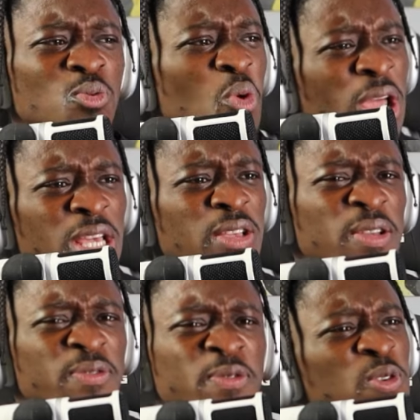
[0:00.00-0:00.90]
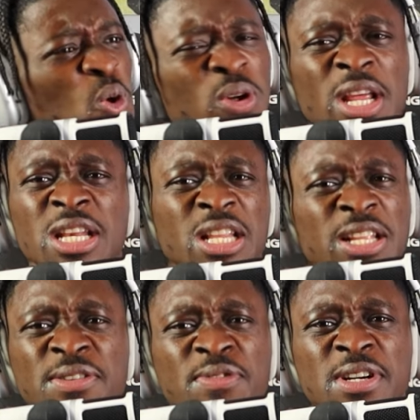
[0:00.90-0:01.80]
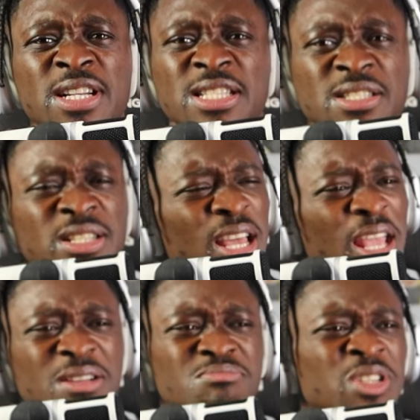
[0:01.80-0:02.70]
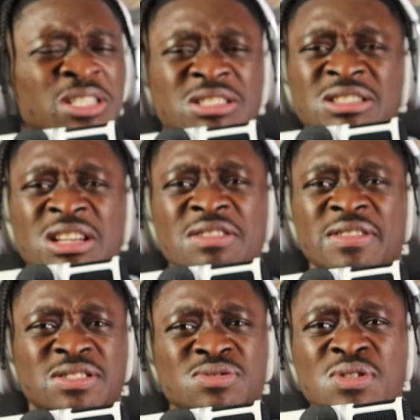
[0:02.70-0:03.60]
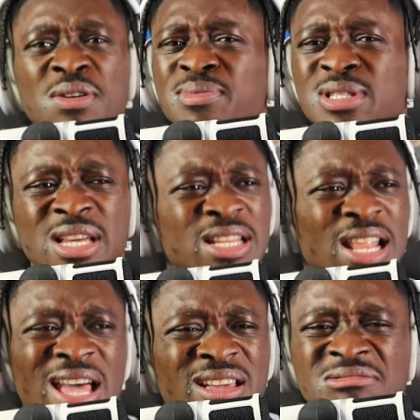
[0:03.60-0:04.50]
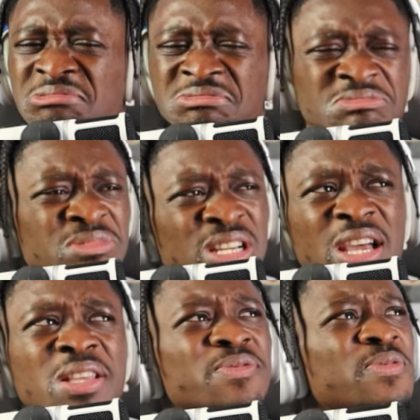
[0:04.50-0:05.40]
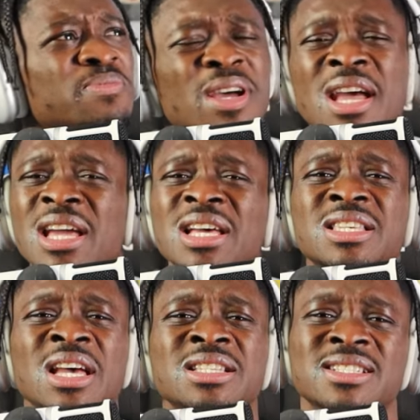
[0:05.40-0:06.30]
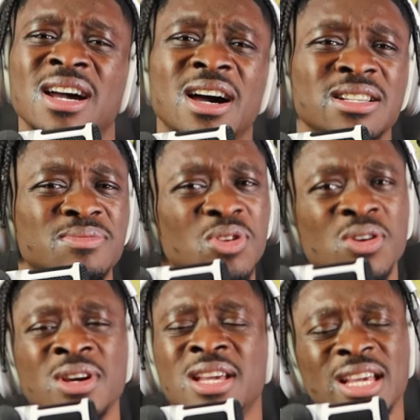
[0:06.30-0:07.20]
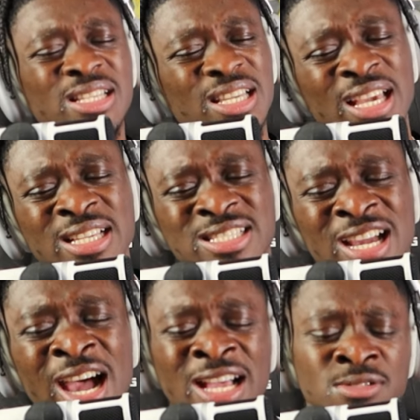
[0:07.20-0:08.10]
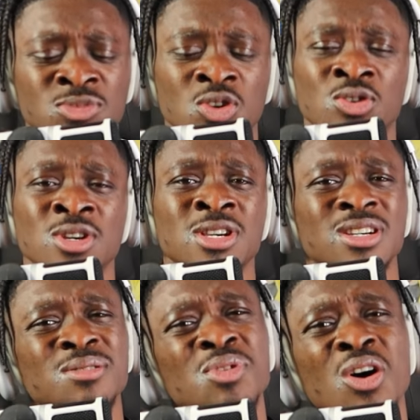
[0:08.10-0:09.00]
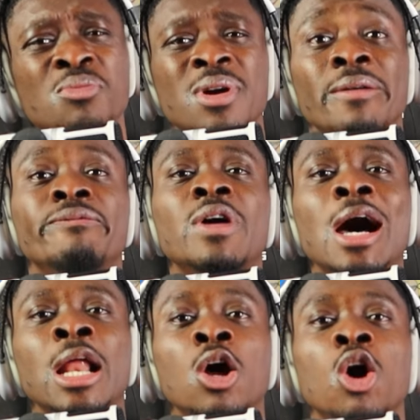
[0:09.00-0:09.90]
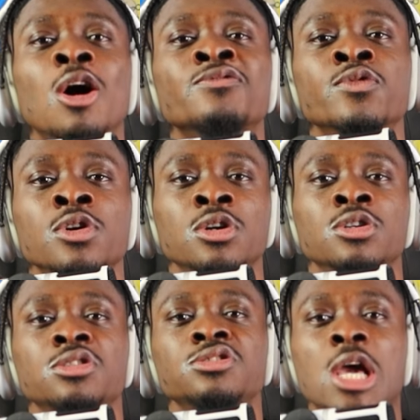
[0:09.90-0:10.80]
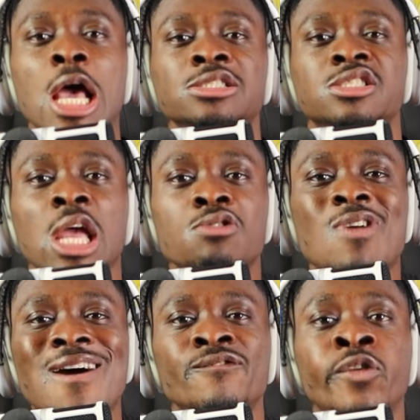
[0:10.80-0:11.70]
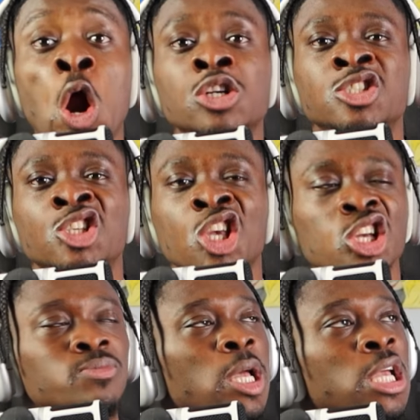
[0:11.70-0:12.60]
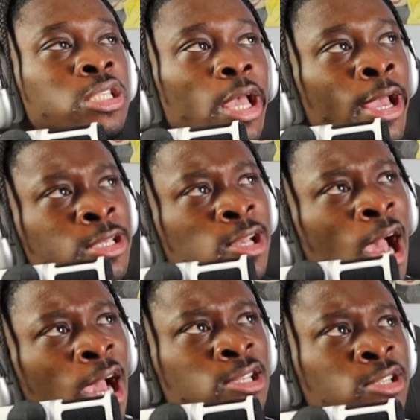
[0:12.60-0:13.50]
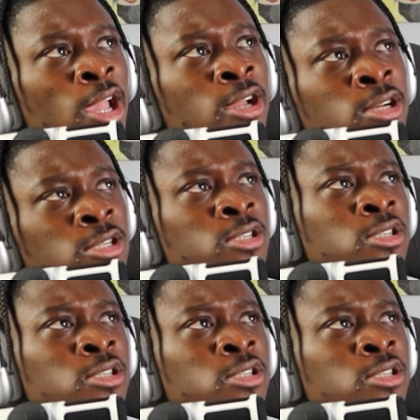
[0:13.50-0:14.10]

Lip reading: the way he is flowing and delivering his like his lyrics. You know what I'm saying? Like, it's man, it's Hichkas, bro. It's Hichkas, bro. Come on, man. Fire up. You know what I'm saying? Right for shit, man. It's Hichkas, nigga.